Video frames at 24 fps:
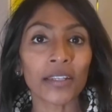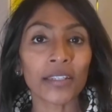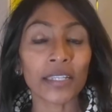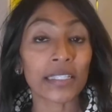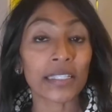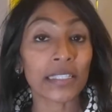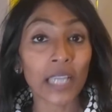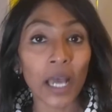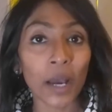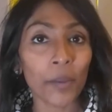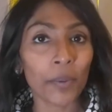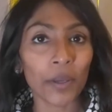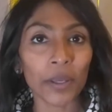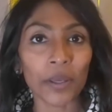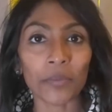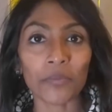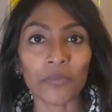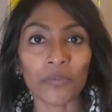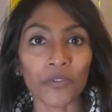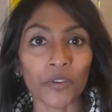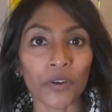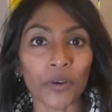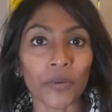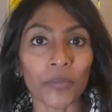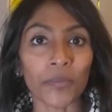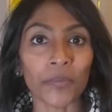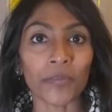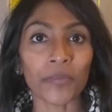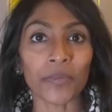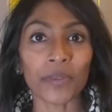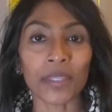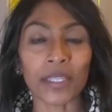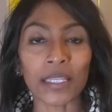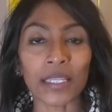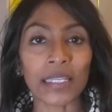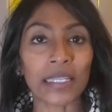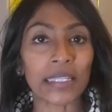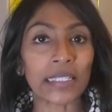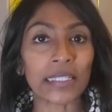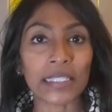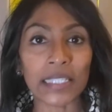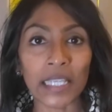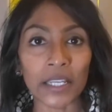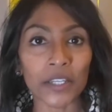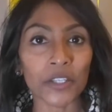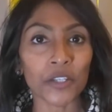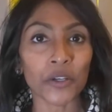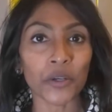to stop him from the
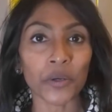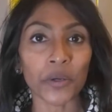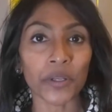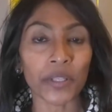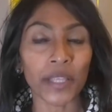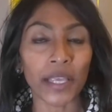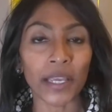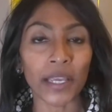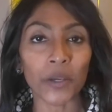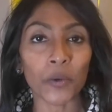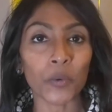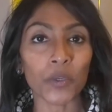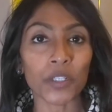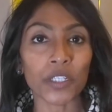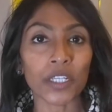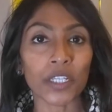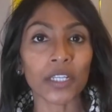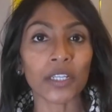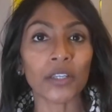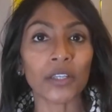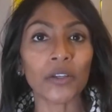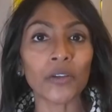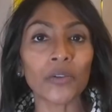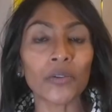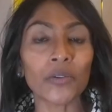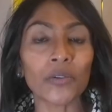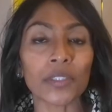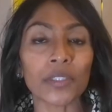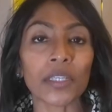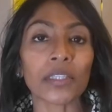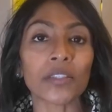incendiary language he used.